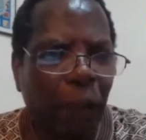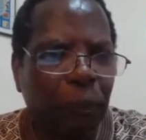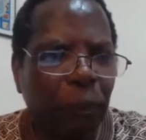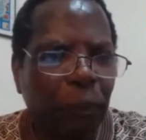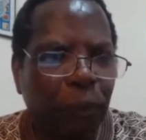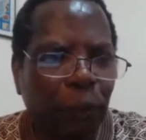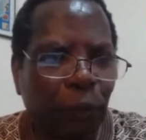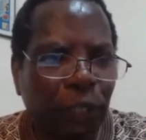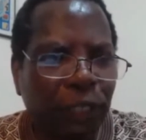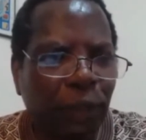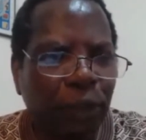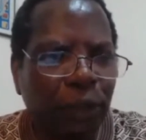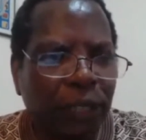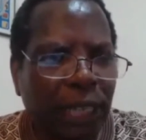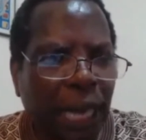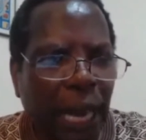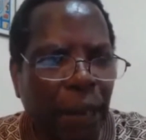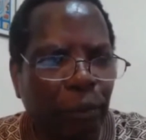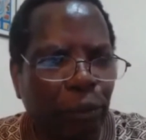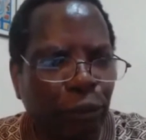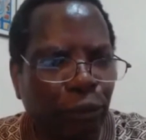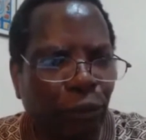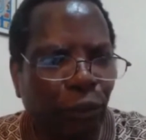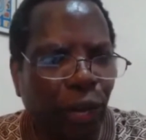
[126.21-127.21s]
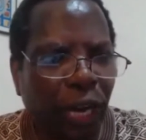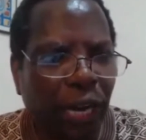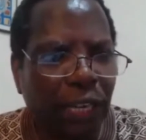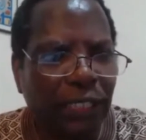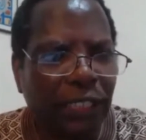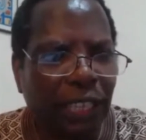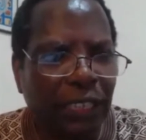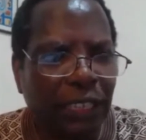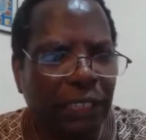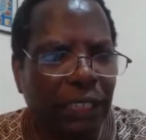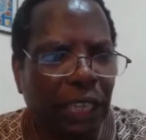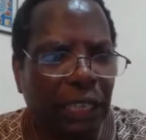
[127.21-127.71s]
People sometimes
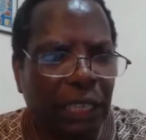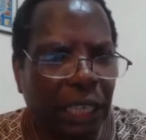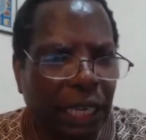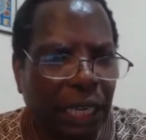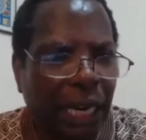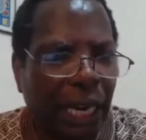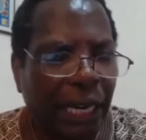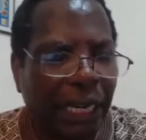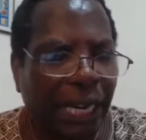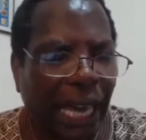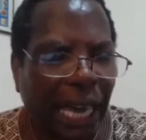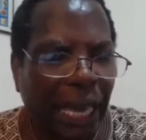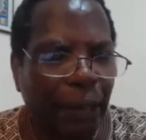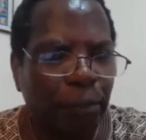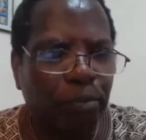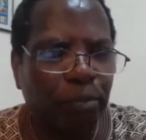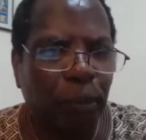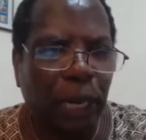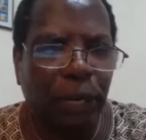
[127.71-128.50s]
forgot that the niggle came,